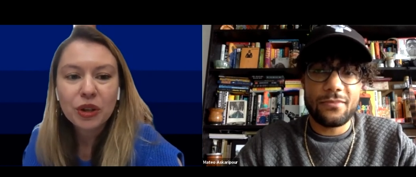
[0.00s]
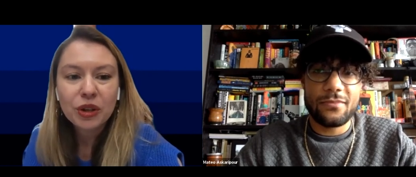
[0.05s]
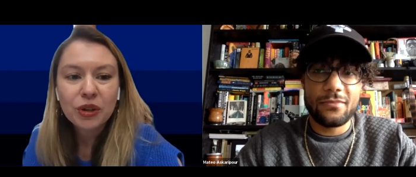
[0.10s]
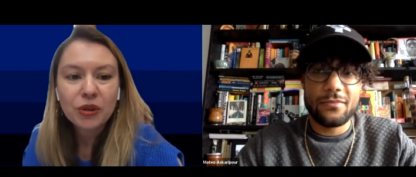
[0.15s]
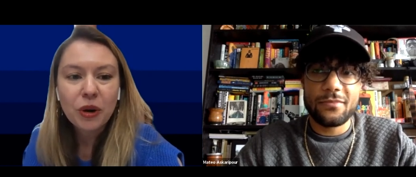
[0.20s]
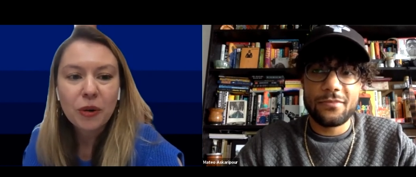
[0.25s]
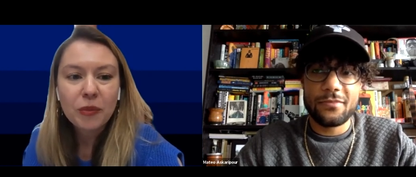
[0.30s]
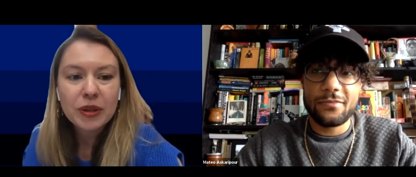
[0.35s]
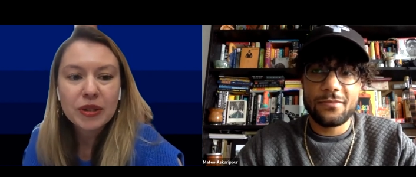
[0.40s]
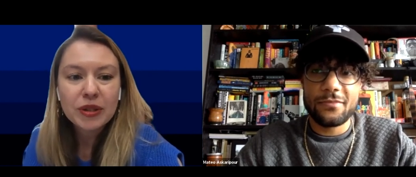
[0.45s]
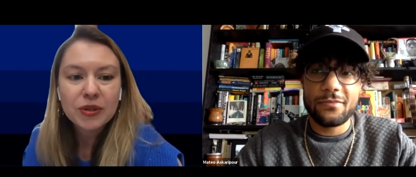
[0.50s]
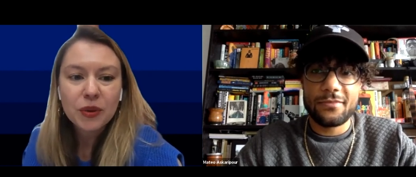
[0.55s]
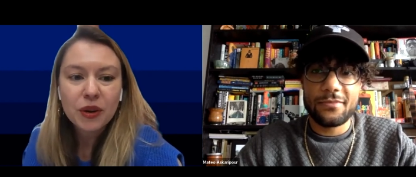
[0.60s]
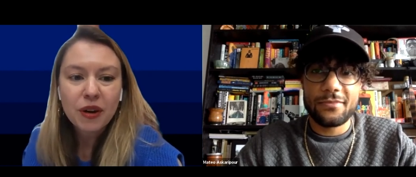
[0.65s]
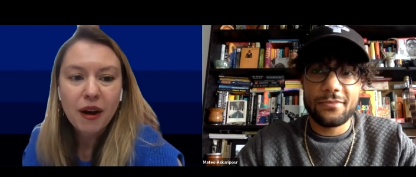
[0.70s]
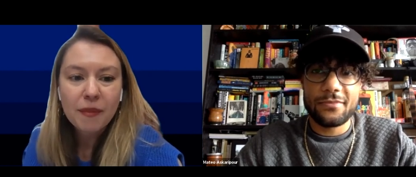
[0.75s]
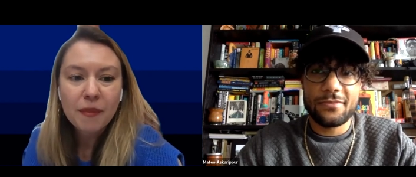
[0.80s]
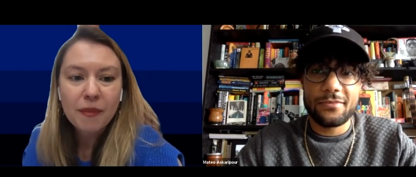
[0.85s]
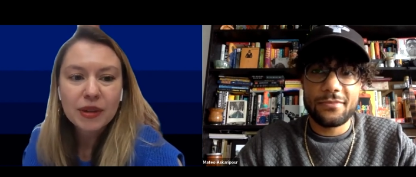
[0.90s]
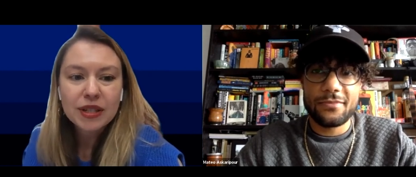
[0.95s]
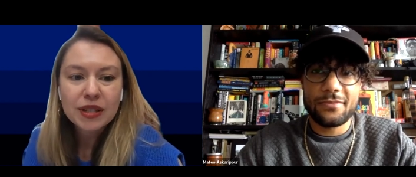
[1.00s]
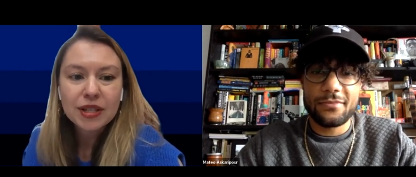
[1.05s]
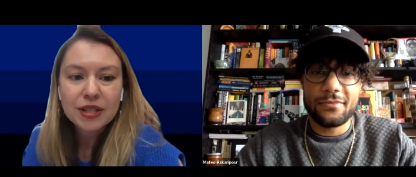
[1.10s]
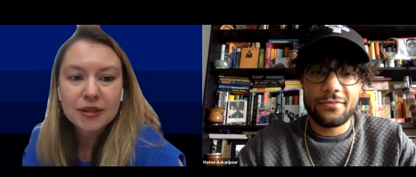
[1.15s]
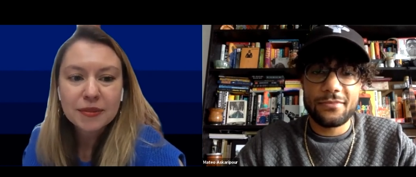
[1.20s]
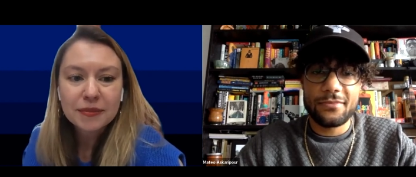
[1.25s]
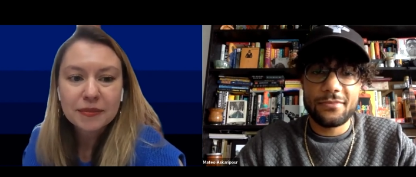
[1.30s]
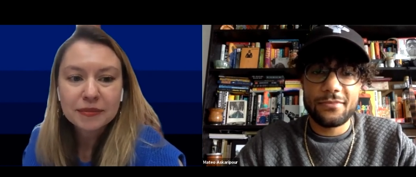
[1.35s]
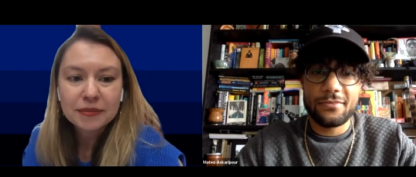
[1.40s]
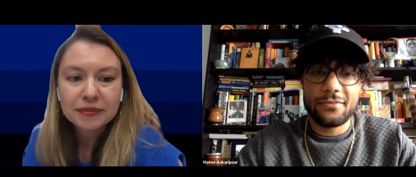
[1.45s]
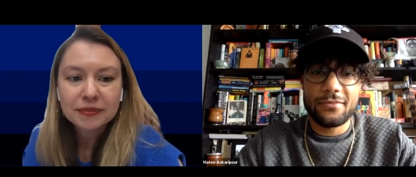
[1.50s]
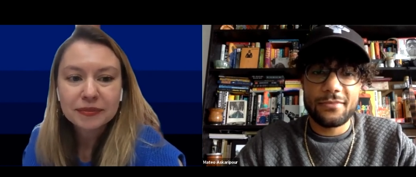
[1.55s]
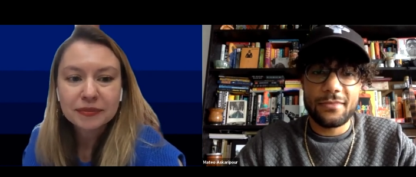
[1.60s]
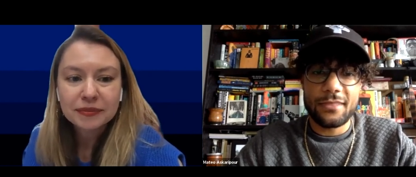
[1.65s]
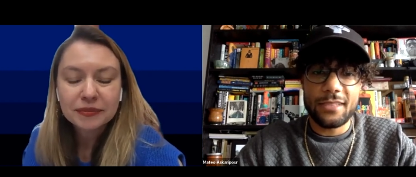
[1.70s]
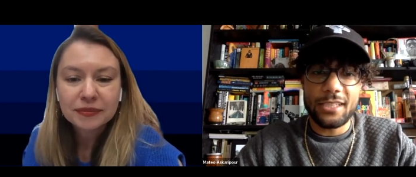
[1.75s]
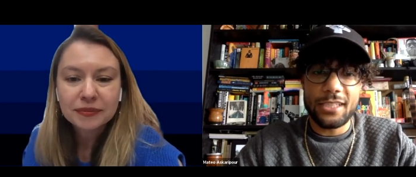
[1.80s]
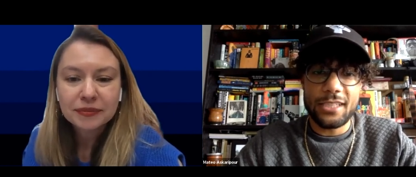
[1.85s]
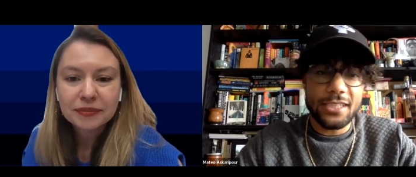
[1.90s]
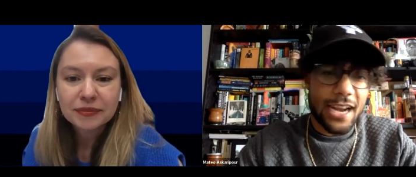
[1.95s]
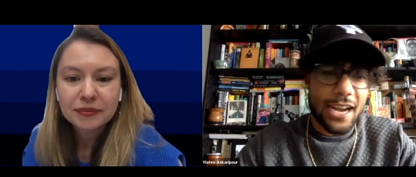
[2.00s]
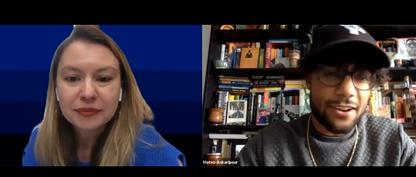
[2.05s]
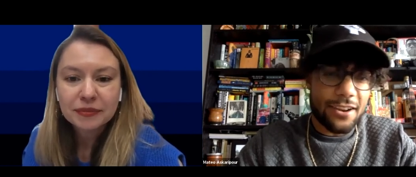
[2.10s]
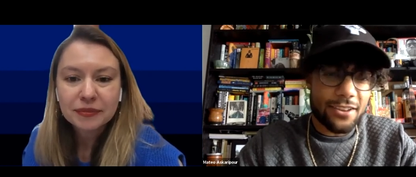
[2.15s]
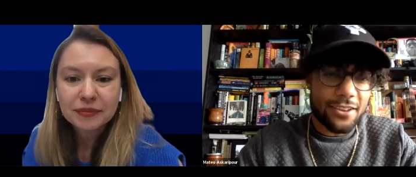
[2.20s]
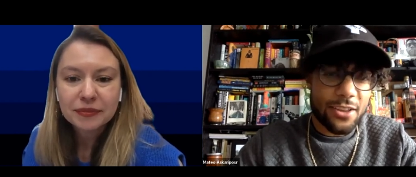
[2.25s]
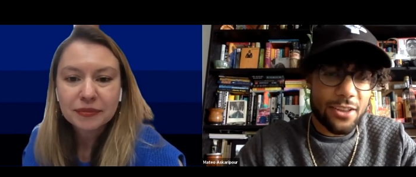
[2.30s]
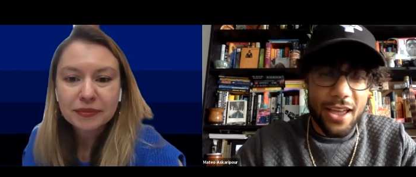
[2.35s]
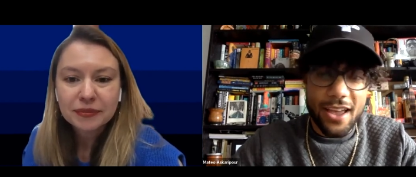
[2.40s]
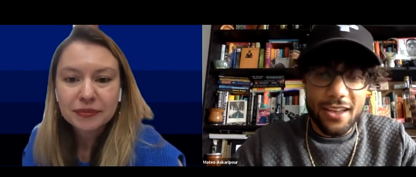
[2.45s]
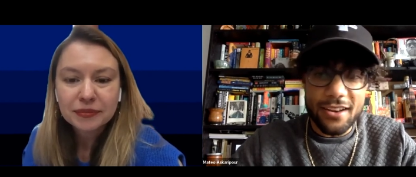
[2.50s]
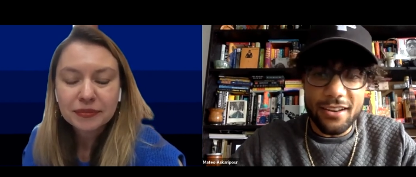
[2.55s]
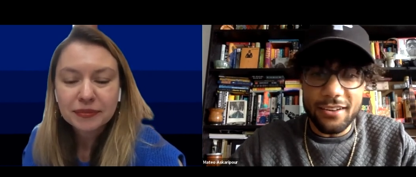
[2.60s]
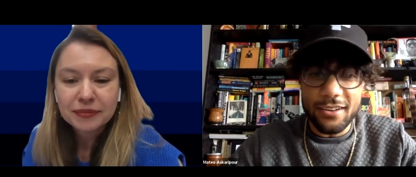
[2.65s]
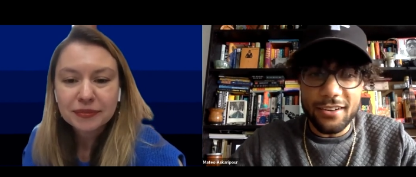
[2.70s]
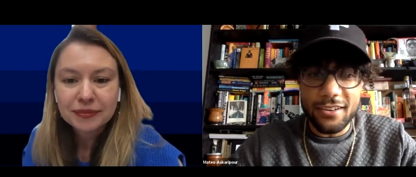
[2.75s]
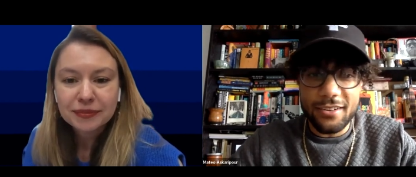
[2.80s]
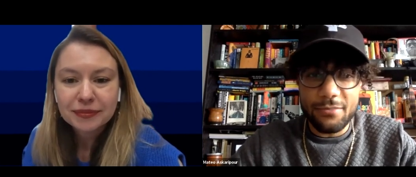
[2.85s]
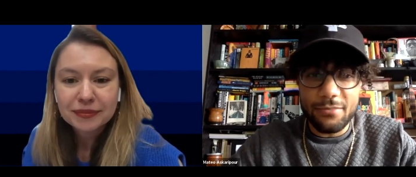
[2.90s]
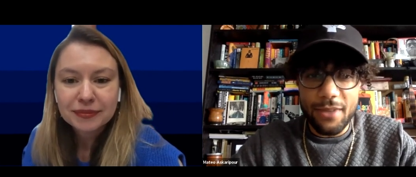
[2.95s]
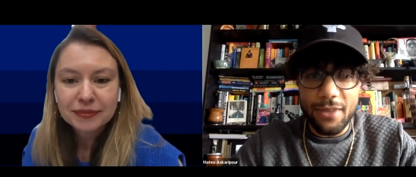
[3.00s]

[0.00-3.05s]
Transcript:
Speaker 1: you hoping to accomplish?
Speaker 2: Shout out to my editor.